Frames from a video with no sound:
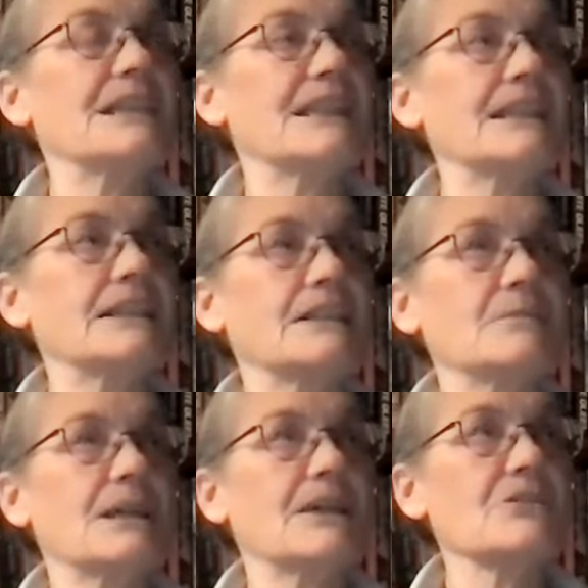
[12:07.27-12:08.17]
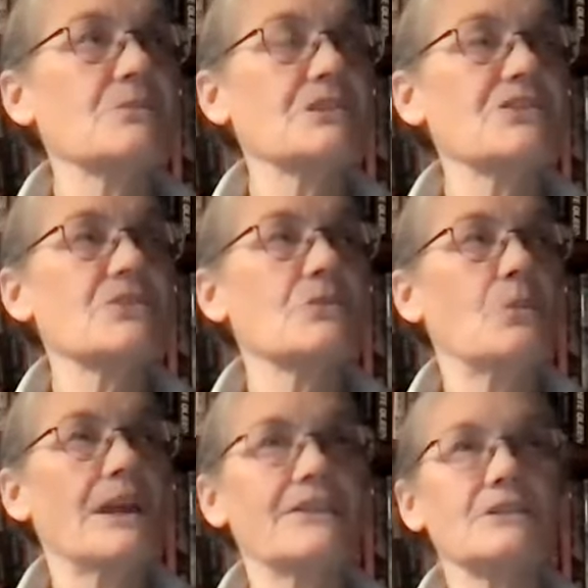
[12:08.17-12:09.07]
thinking about is once the
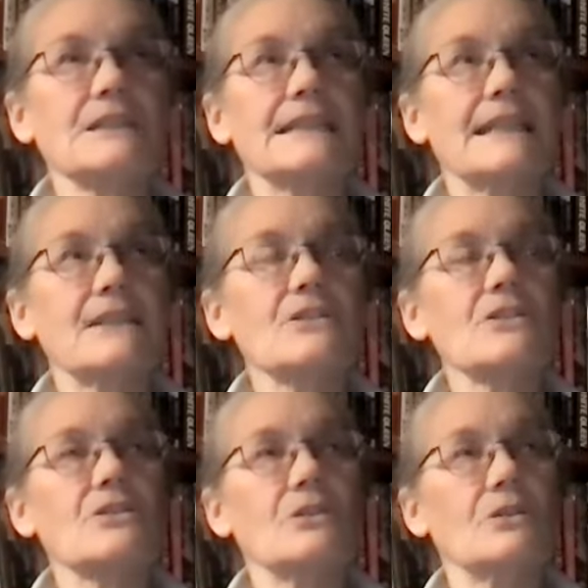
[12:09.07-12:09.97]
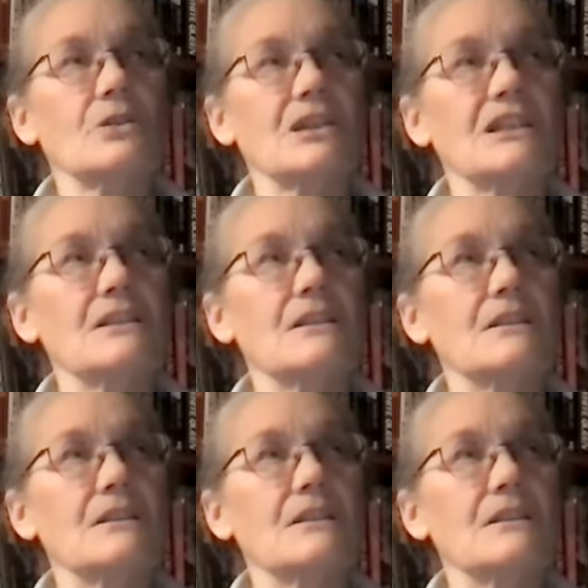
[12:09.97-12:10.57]
weather gets good